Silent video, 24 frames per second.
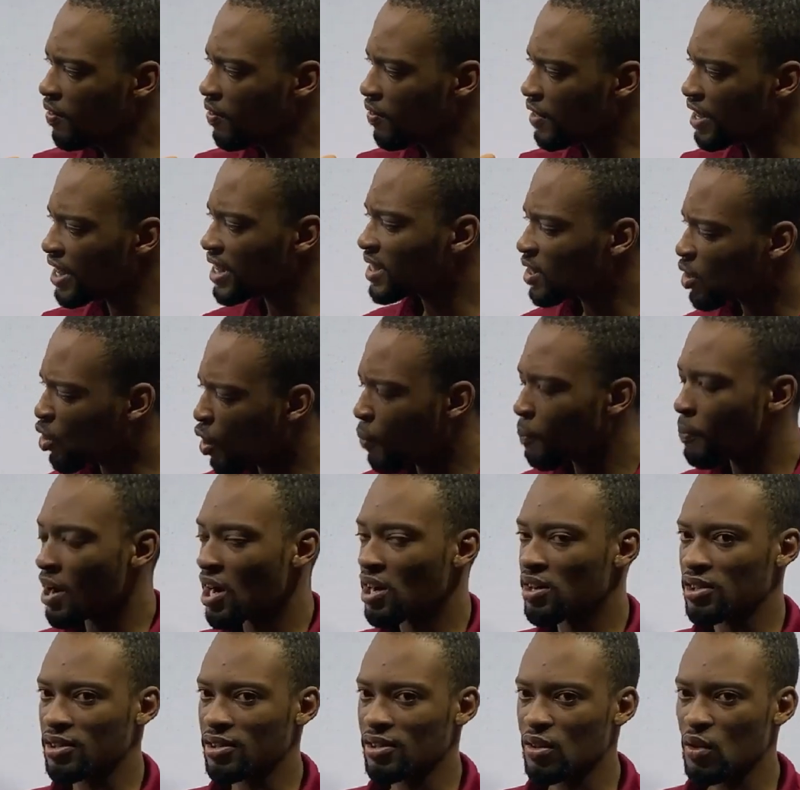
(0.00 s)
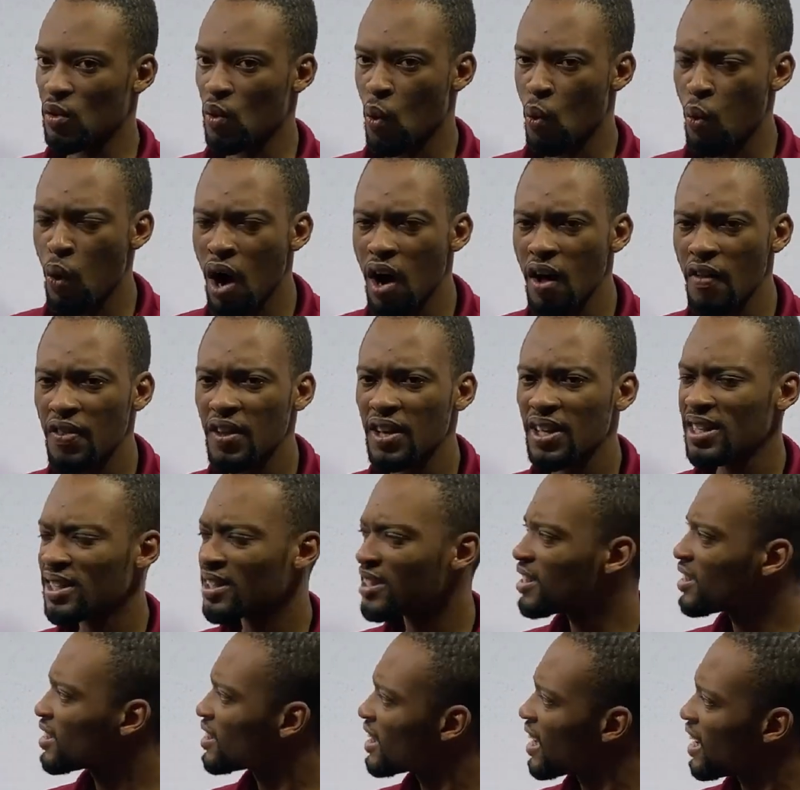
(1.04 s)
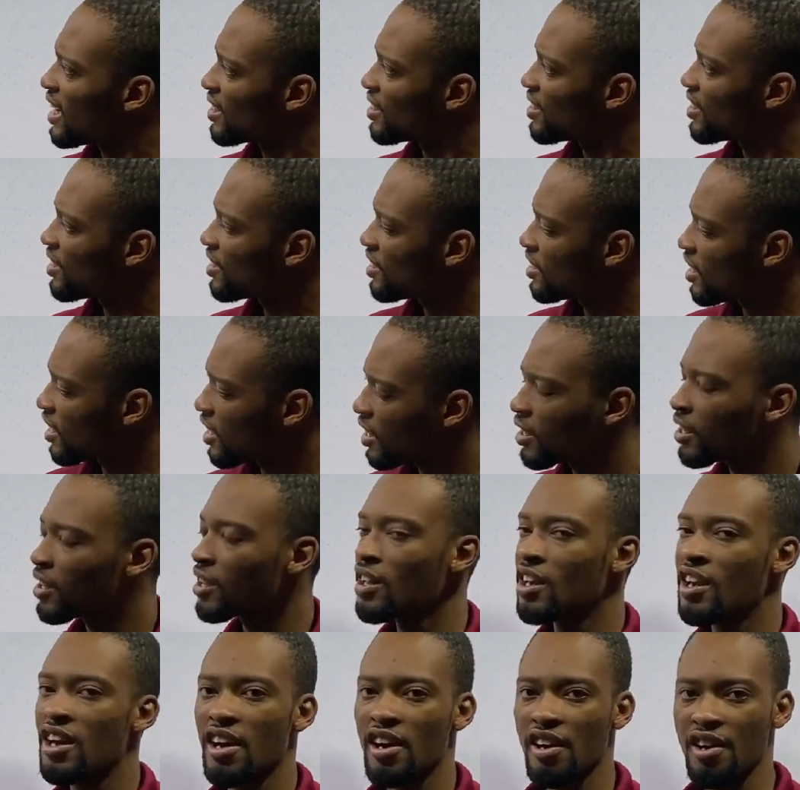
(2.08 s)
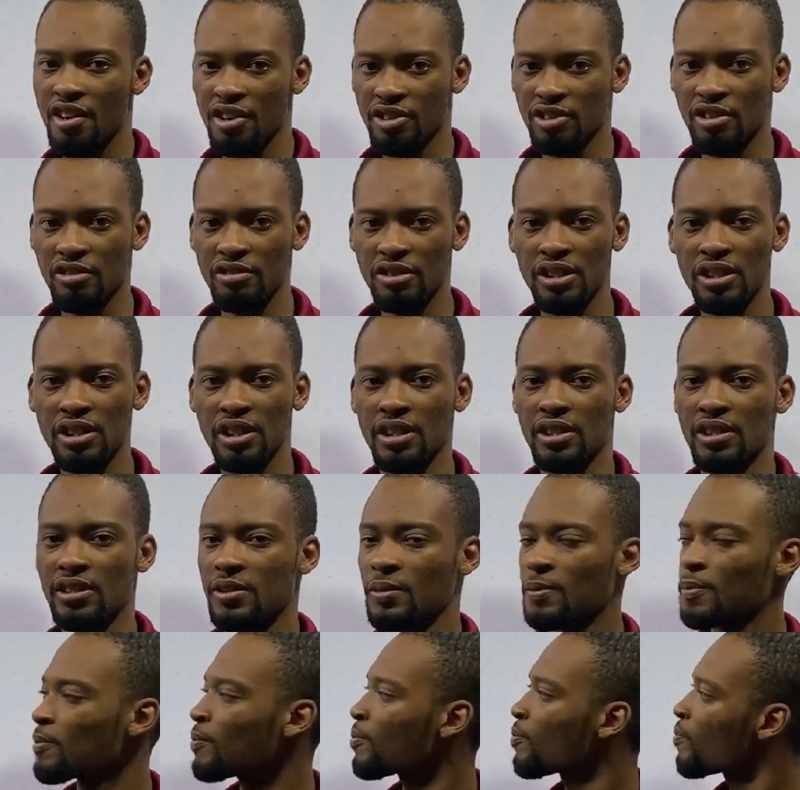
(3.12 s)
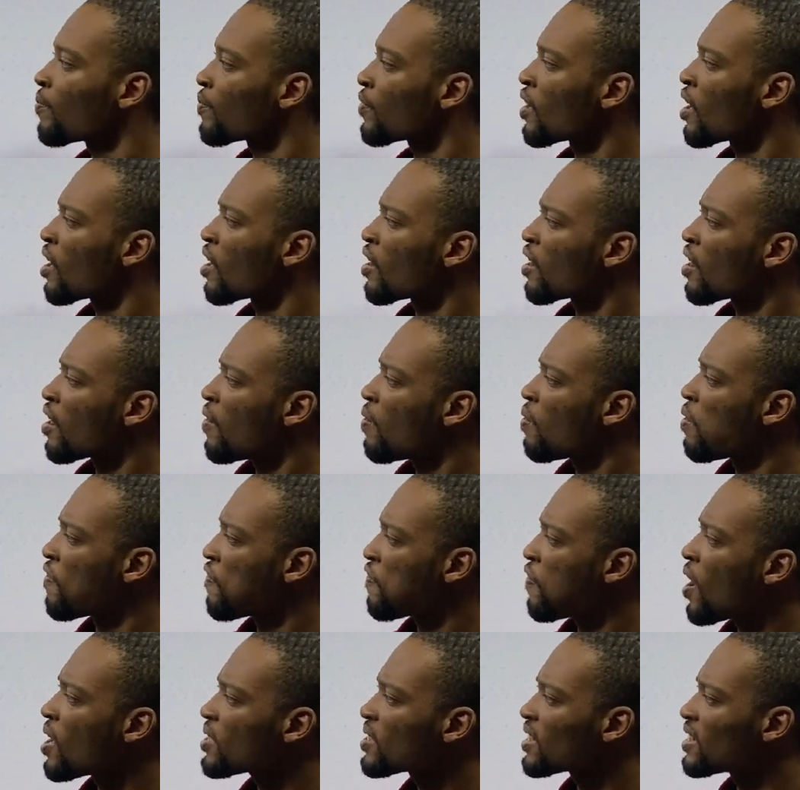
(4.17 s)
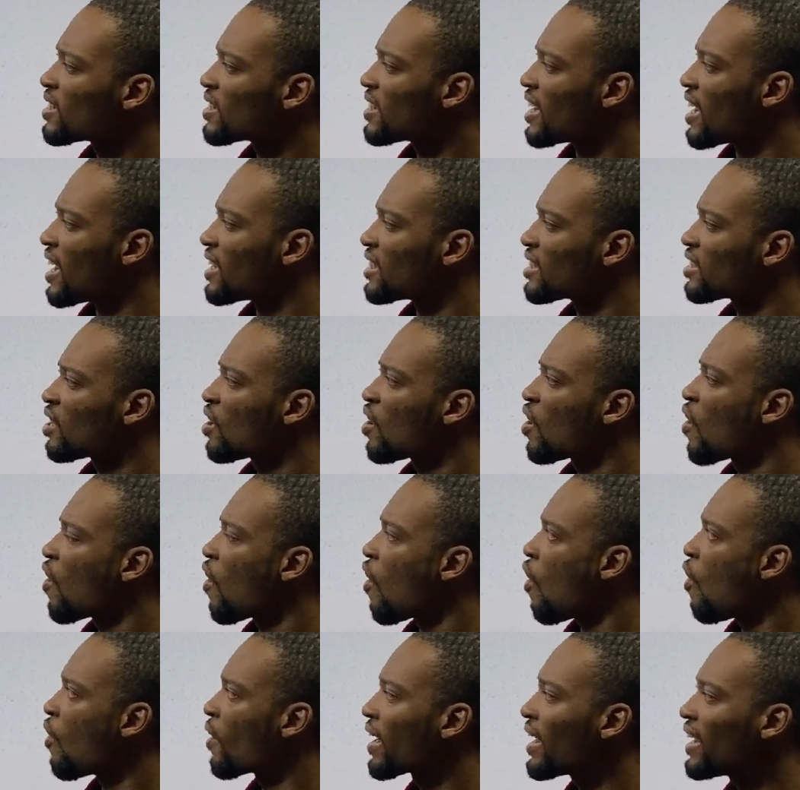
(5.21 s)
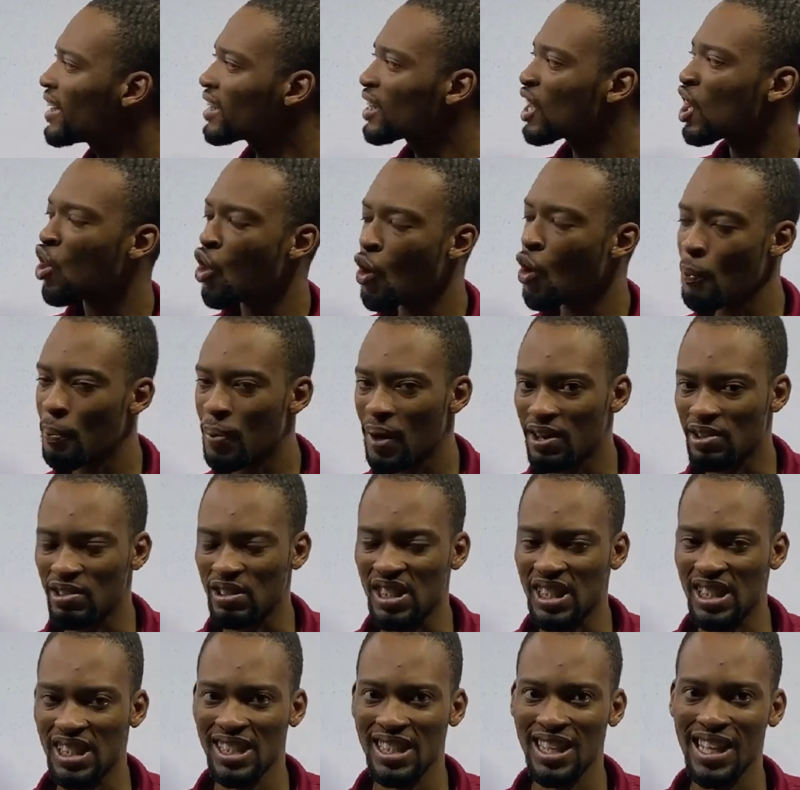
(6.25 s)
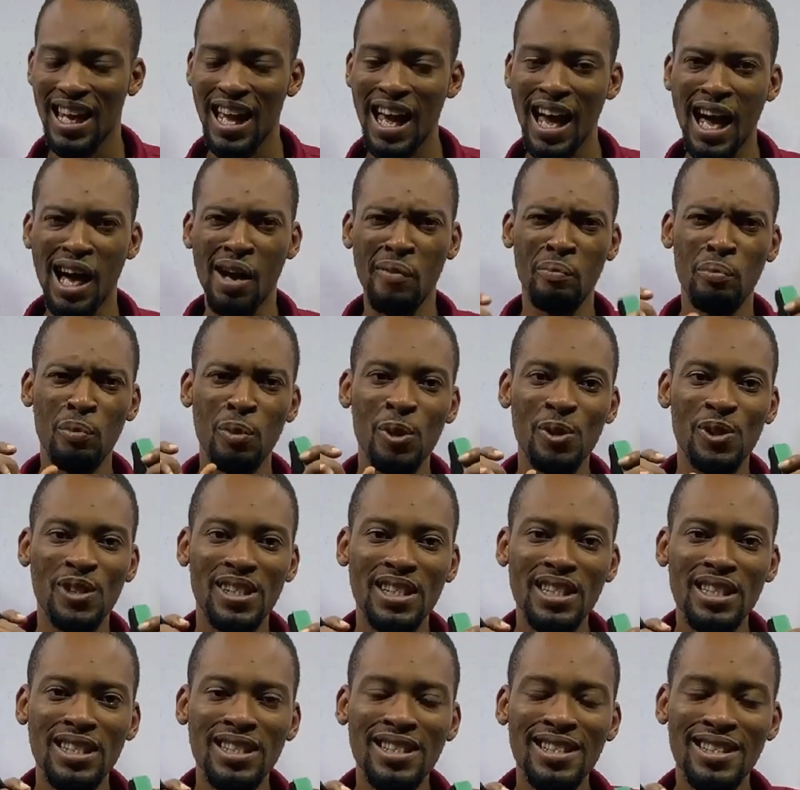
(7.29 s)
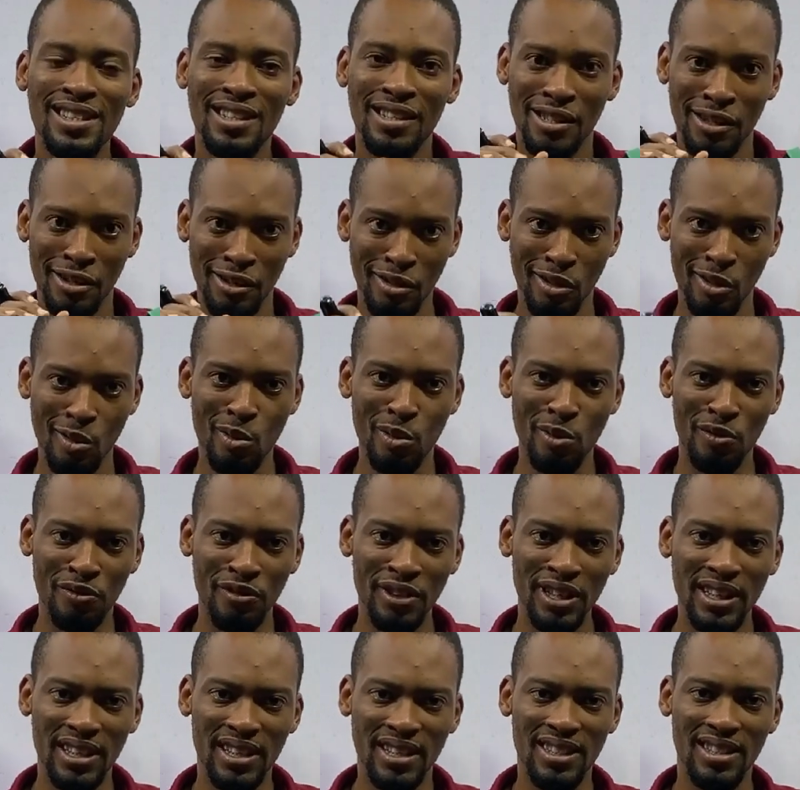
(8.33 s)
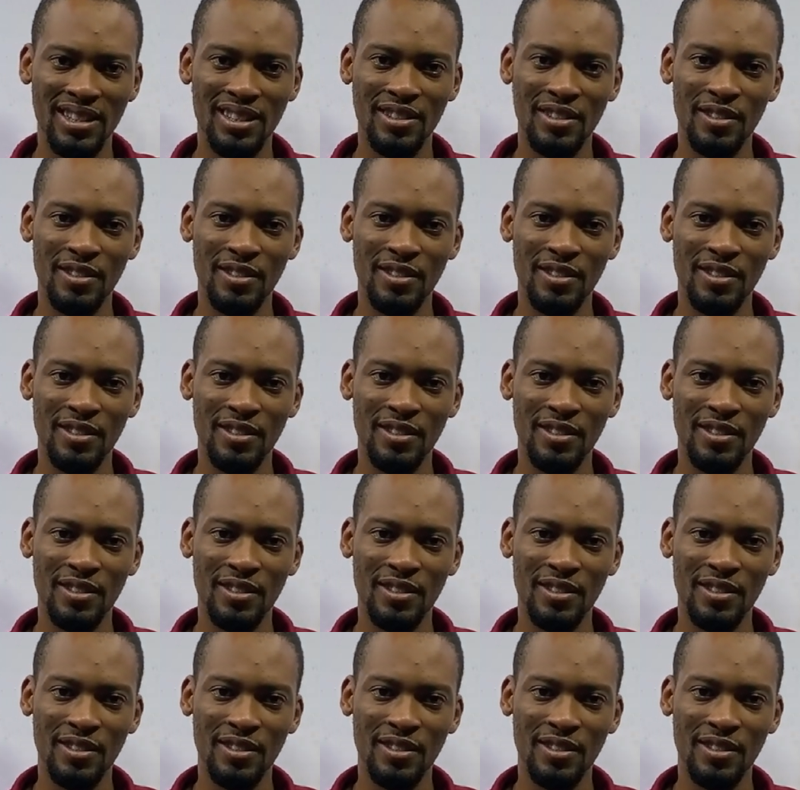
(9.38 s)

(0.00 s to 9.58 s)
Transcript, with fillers: these compounds, what is their general characteristics? The first is that organic compounds are mostly covalent.